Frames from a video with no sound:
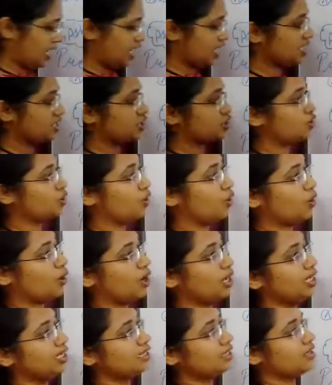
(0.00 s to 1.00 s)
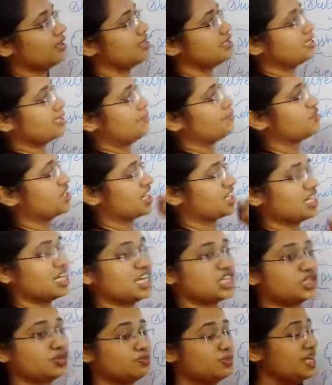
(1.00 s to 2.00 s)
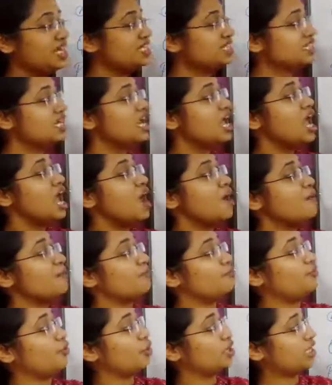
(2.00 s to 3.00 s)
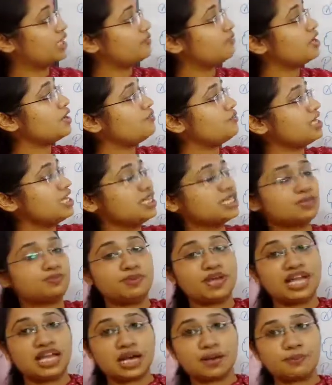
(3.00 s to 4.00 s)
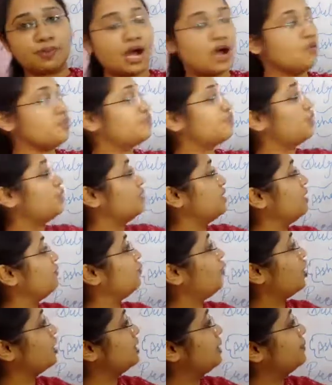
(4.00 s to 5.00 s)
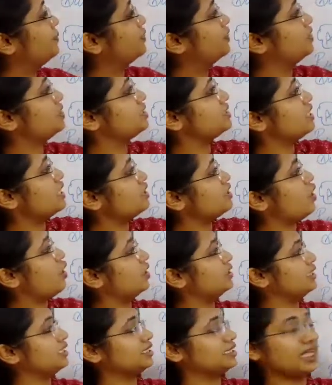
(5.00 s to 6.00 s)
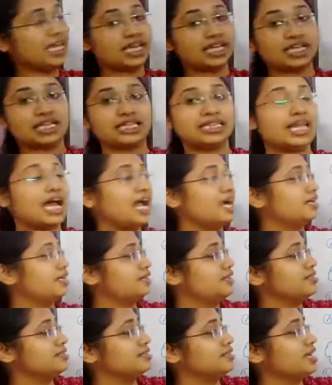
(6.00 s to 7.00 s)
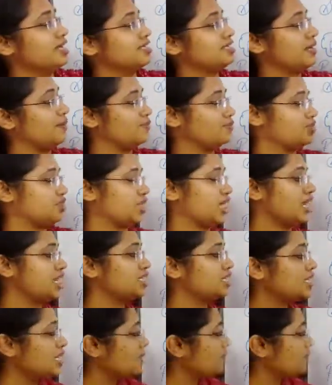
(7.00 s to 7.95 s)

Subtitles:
is called the subject. It means whatever we speak about for the person or the thing, that is the subject.